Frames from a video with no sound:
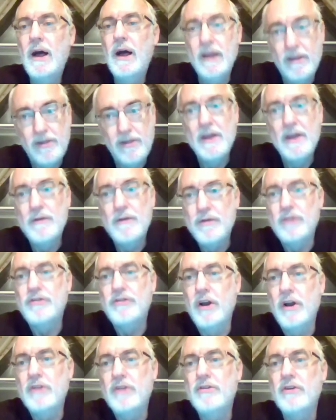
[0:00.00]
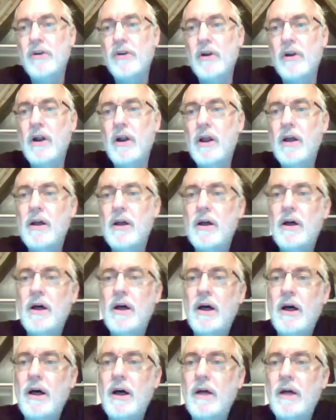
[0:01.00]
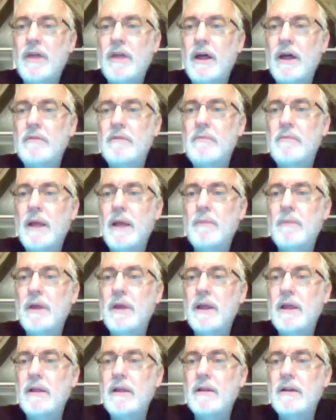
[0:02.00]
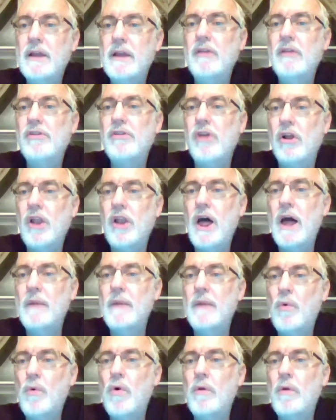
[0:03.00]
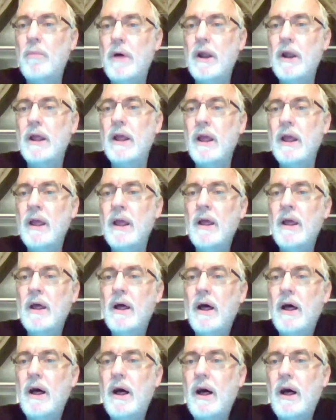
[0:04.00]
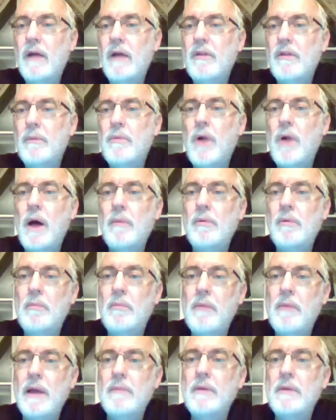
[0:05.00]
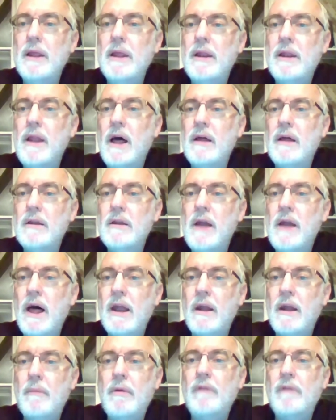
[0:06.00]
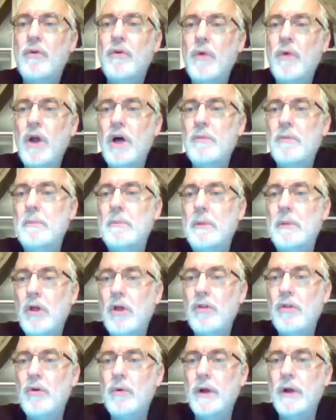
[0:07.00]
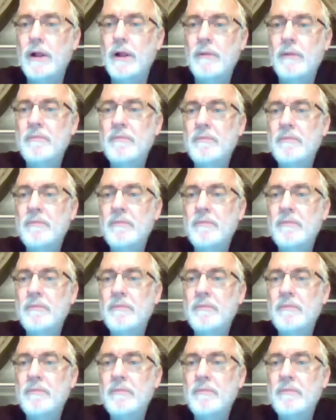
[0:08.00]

it's the infrastructure that maybe needs a lot more money. The problem may be not above the rail, but below the rail.